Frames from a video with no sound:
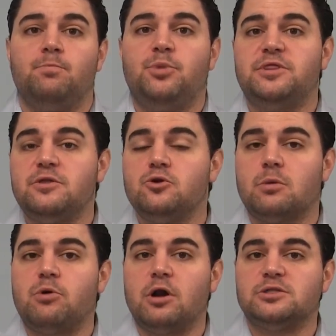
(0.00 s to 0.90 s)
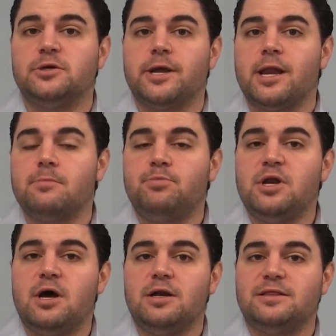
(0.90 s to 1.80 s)
But then there are products that are getting
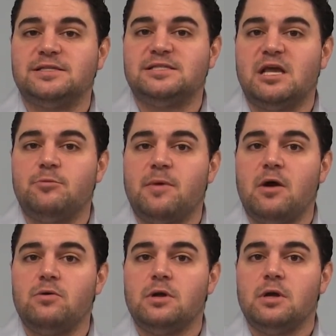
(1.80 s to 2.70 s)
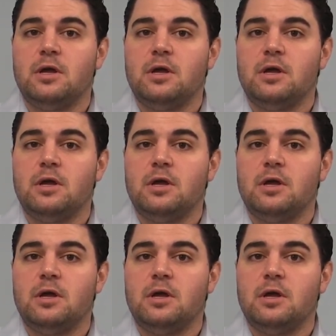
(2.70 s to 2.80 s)
bid on at the same amount,